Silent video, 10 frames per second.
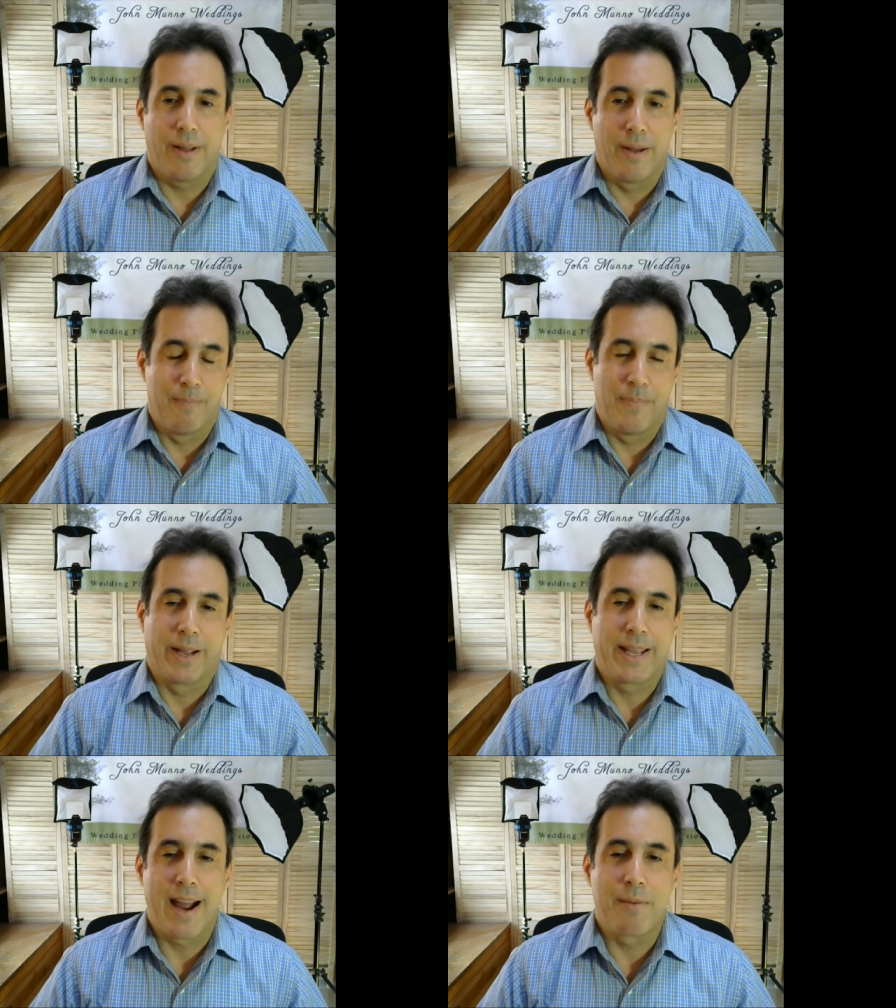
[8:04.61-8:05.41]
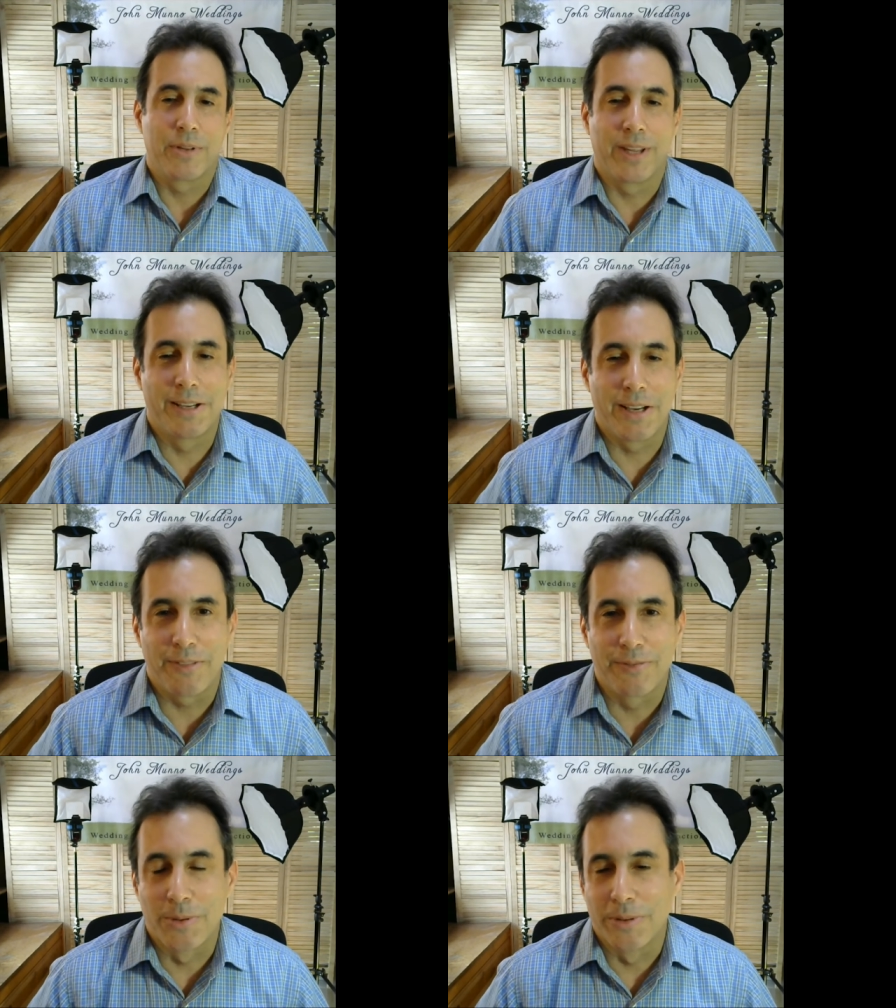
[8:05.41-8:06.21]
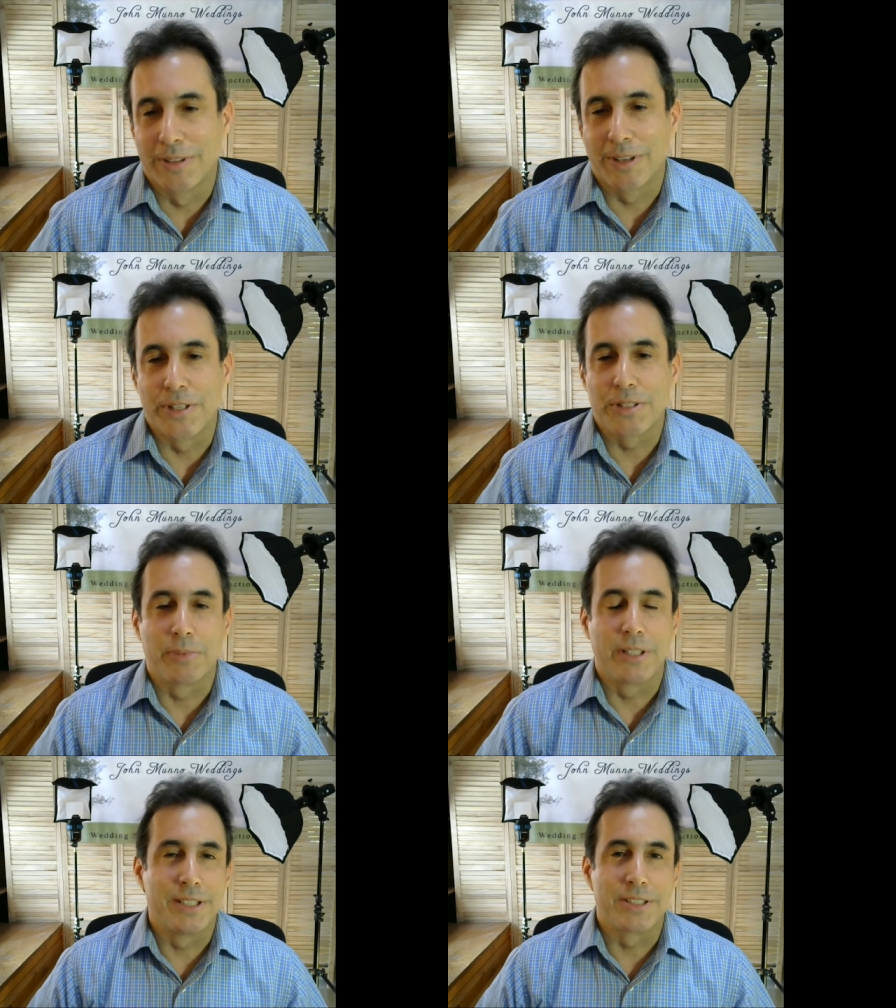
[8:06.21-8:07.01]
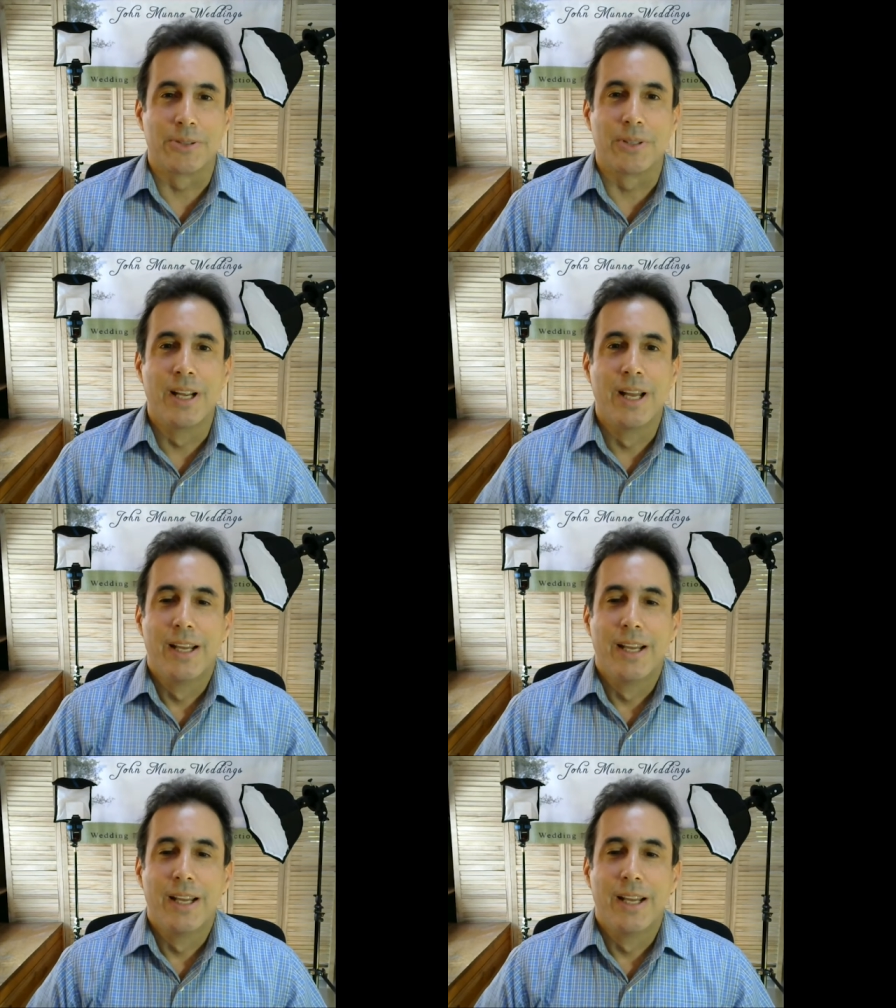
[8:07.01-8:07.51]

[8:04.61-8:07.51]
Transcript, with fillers: A, a camera they got for Christmas, or,